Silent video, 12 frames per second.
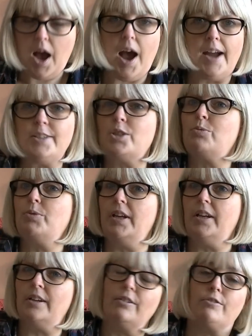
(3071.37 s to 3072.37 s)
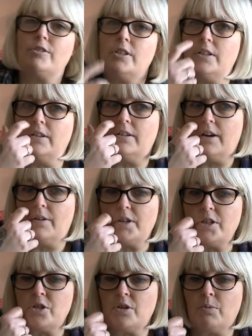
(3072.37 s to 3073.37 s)
I just really loved the
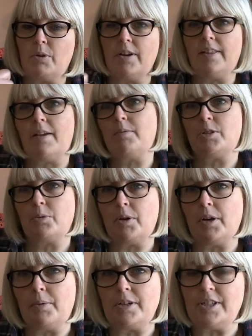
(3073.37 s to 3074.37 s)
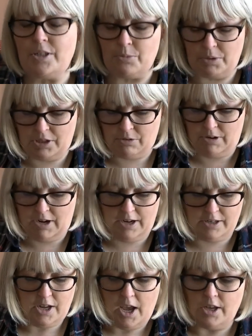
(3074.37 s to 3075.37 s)
original one, and that was the one I wanted to
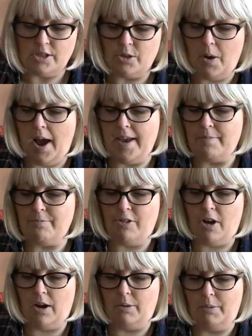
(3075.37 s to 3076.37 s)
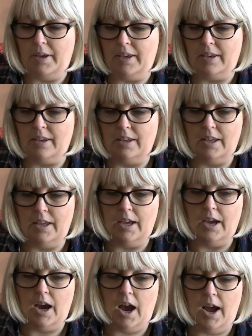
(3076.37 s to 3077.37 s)
recreate. So I am following
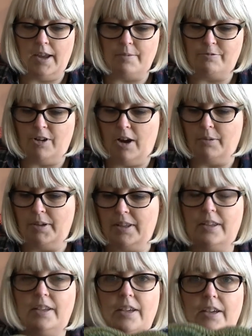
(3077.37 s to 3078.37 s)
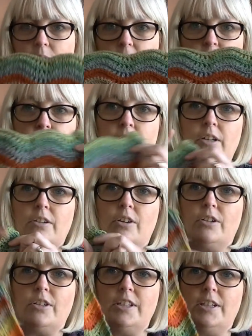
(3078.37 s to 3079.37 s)
the original
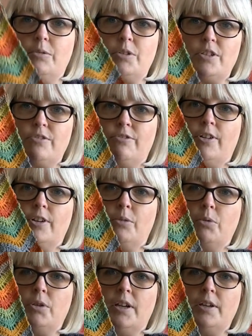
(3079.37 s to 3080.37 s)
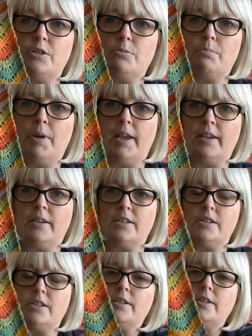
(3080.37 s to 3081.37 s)
colour sequence for the woodland
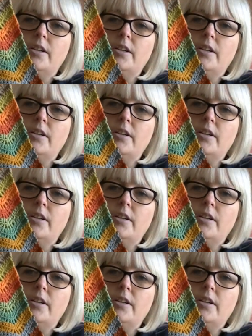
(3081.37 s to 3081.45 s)
blanket.